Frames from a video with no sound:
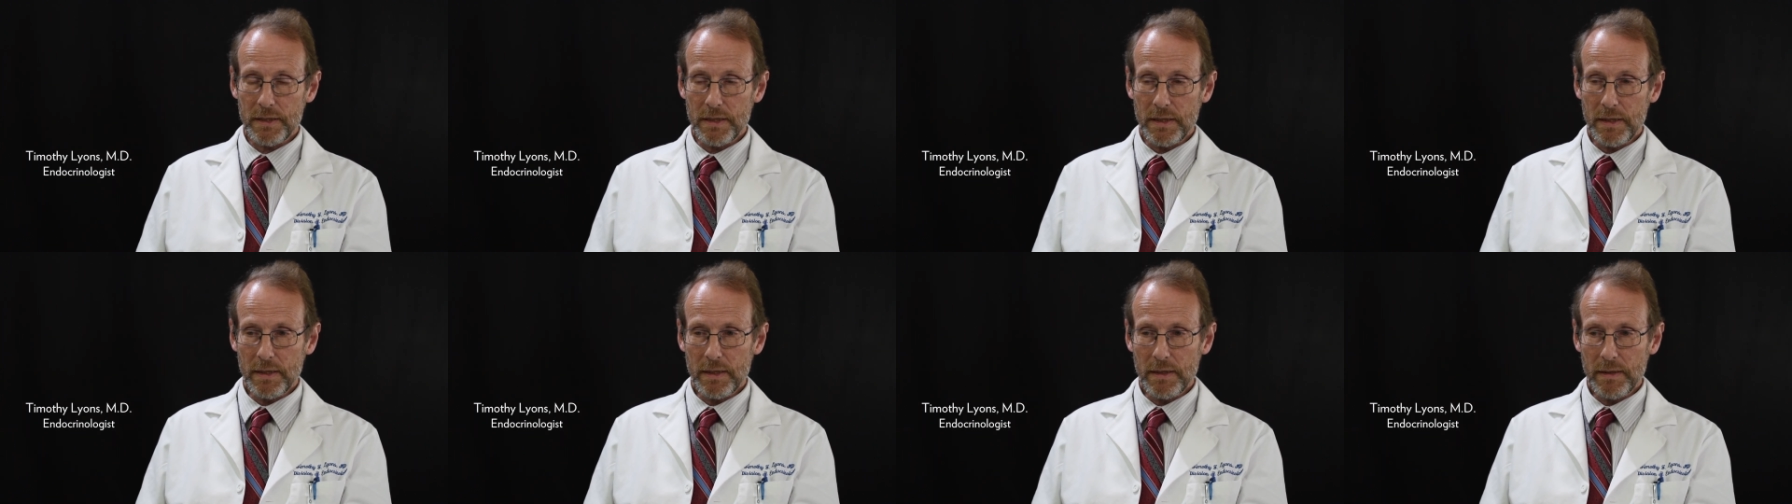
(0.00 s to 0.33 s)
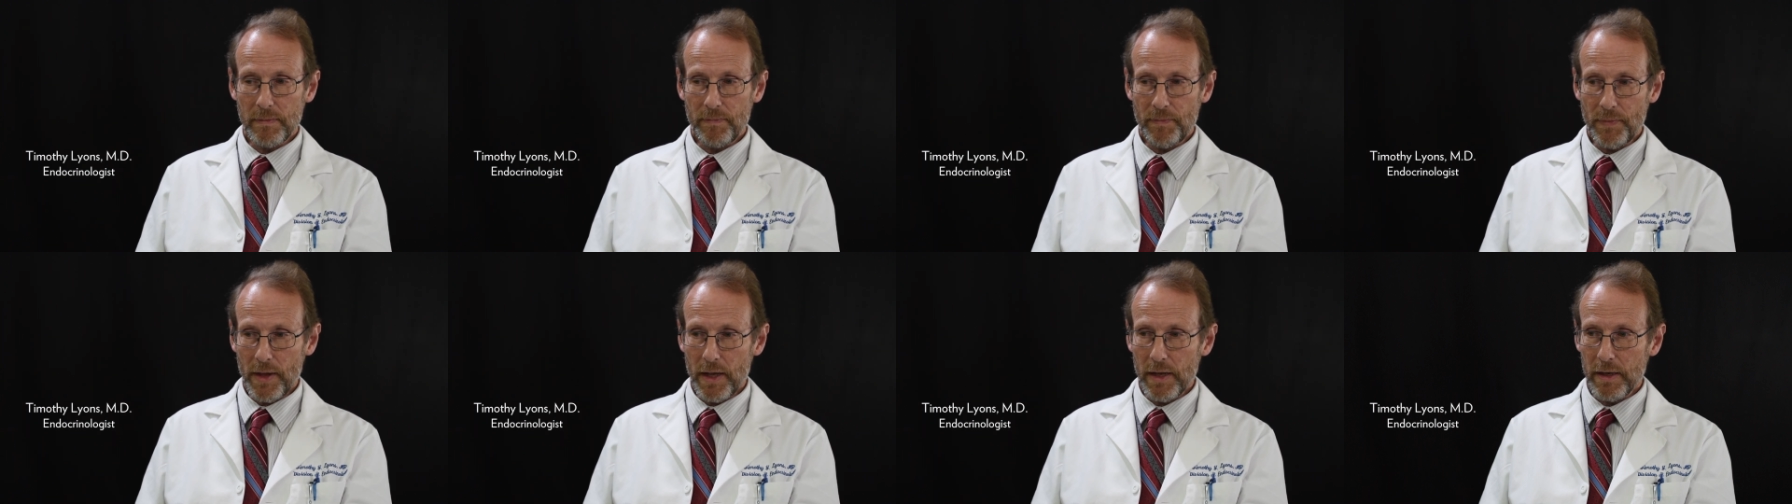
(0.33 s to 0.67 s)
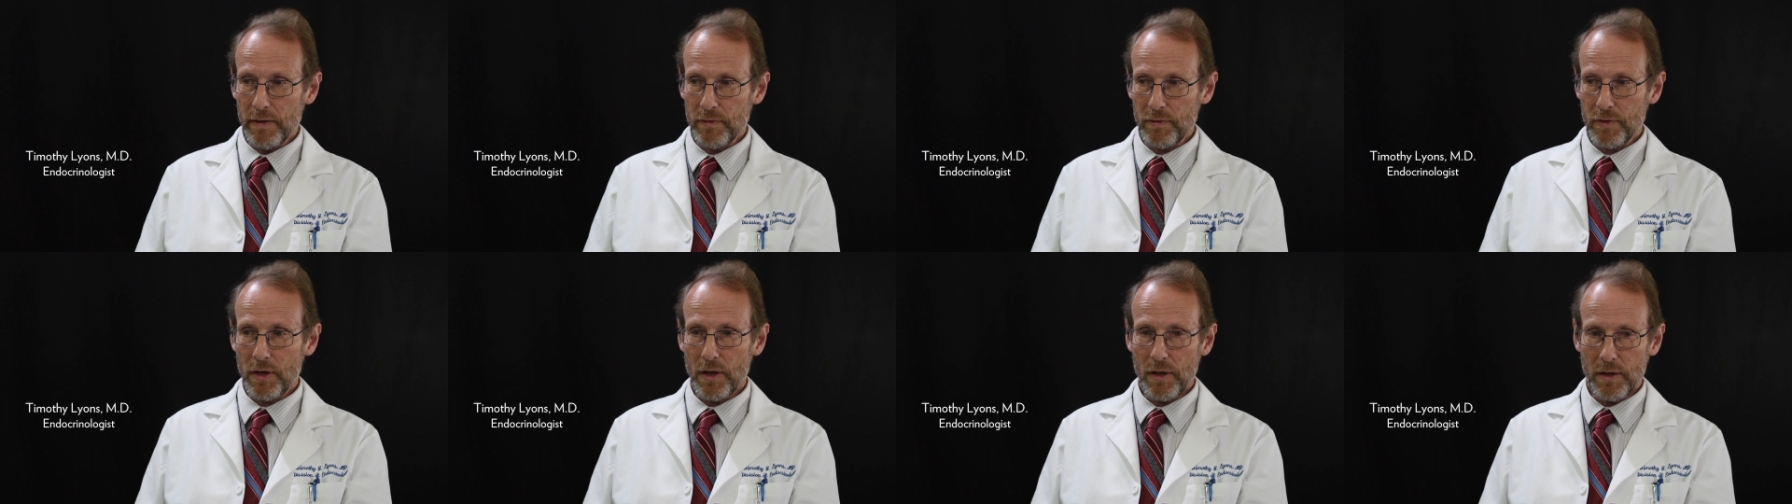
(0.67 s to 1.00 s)
Um, I
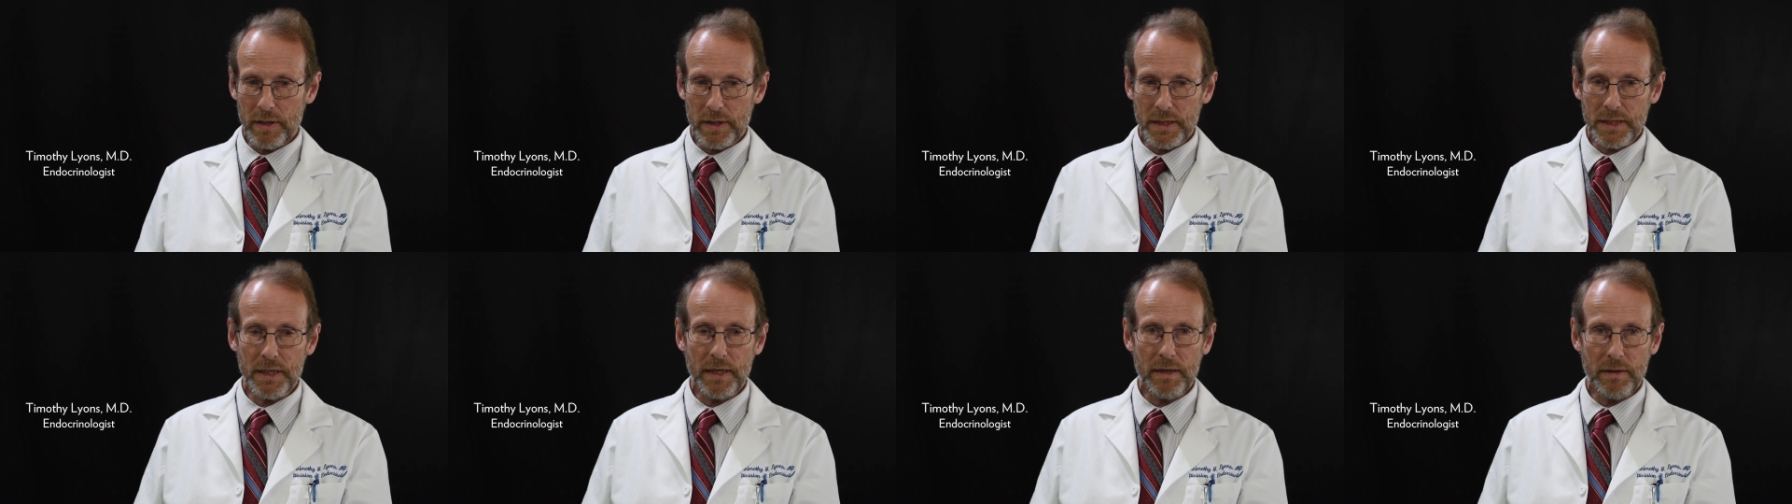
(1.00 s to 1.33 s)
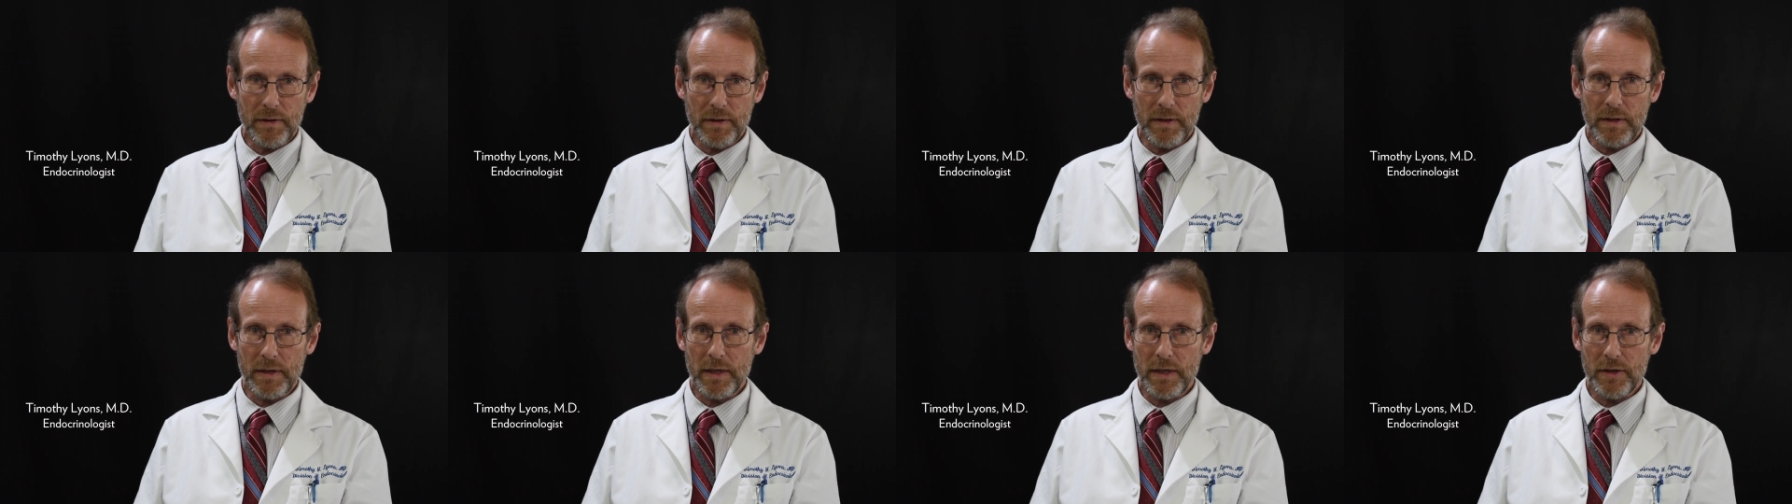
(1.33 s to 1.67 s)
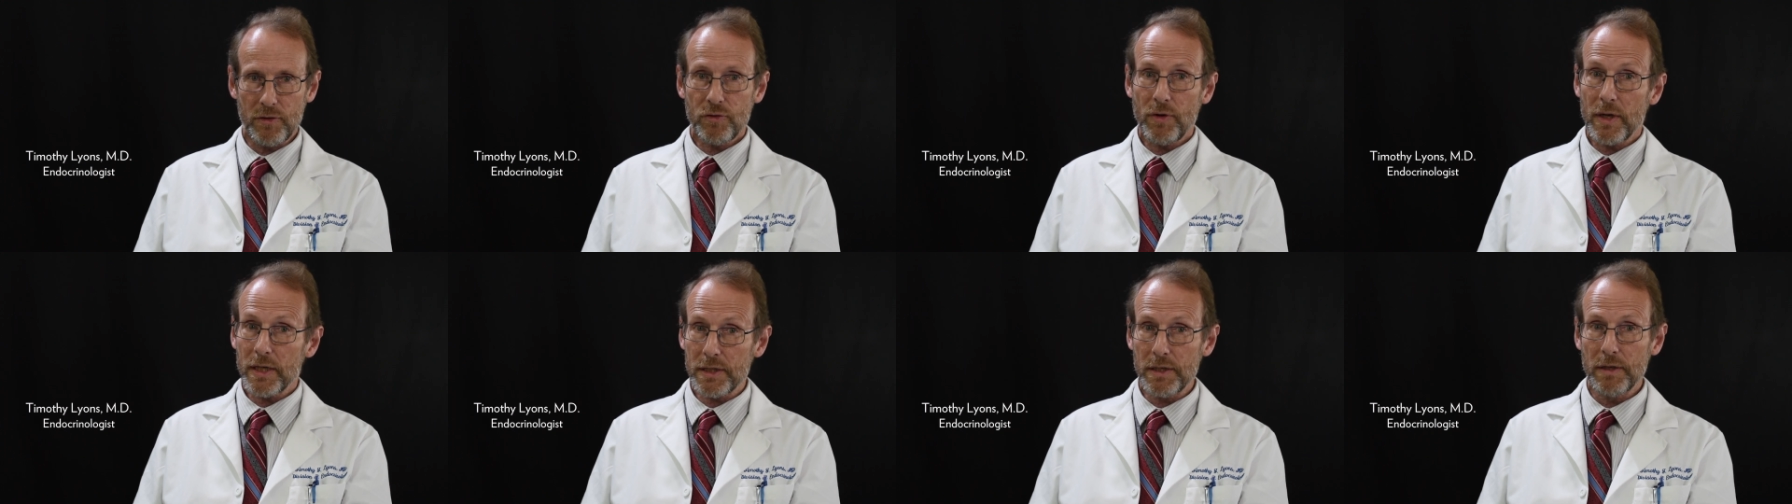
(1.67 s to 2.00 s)
have colleagues here that I
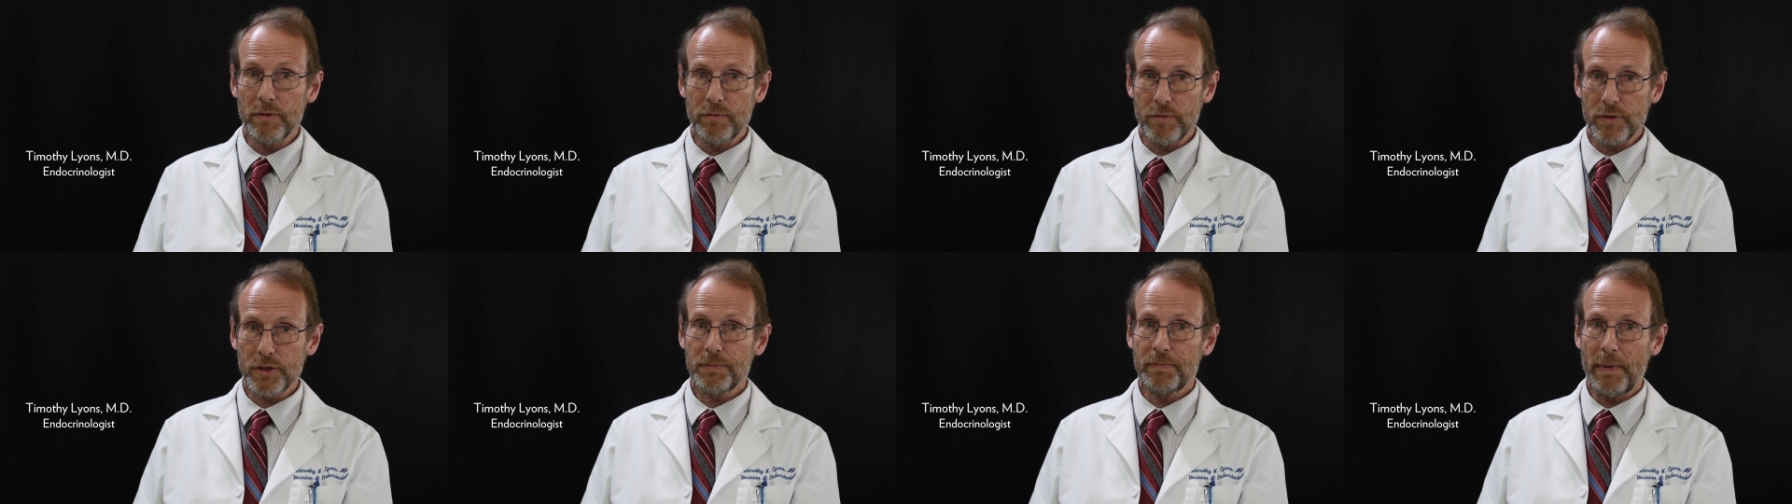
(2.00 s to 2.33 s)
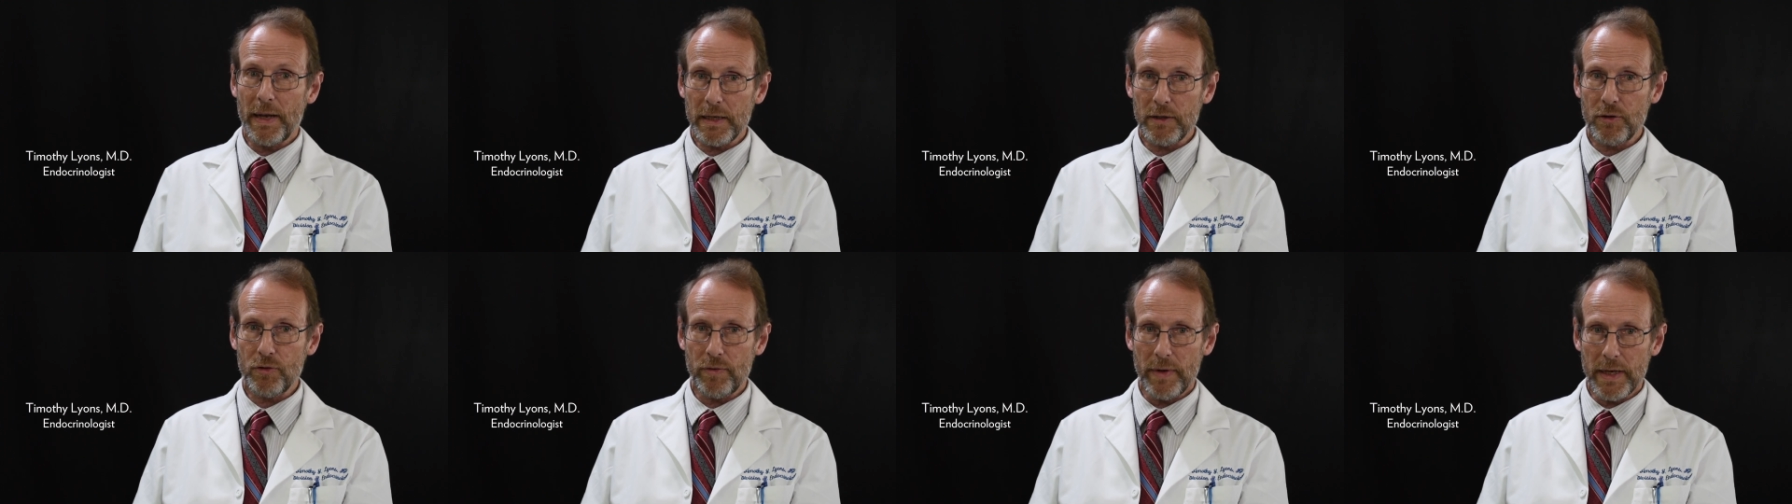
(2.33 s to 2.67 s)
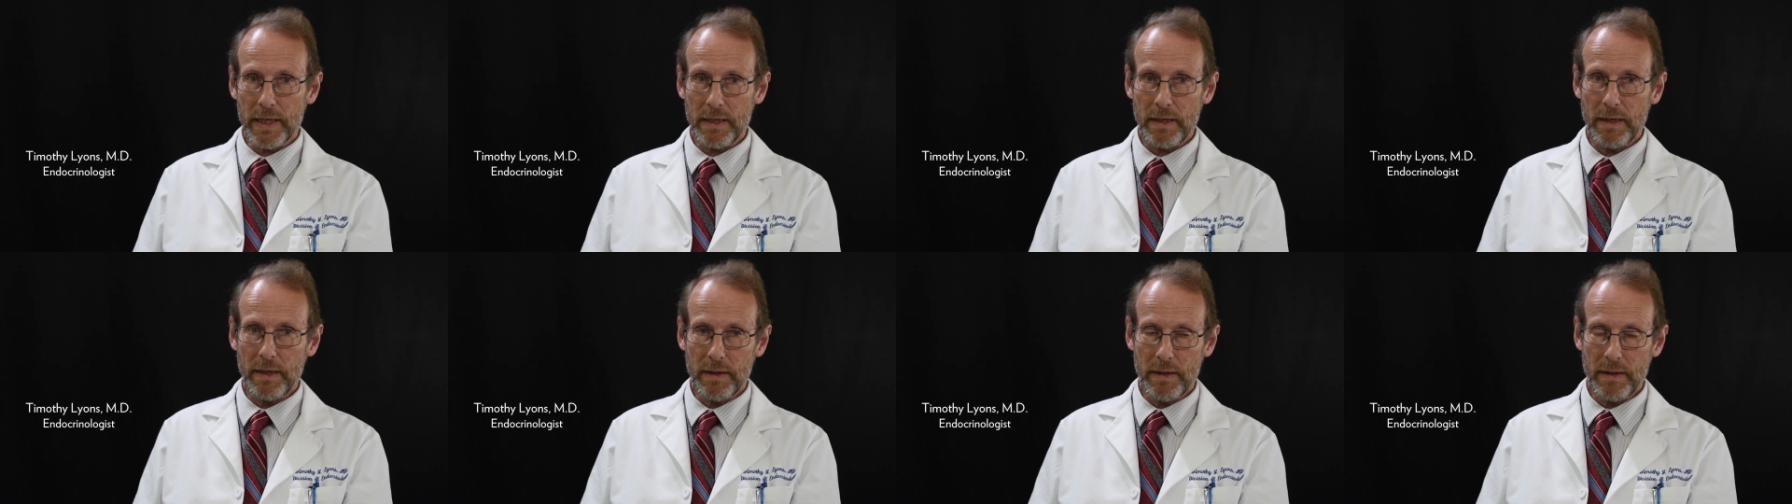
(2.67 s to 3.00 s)
trust and respect greatly,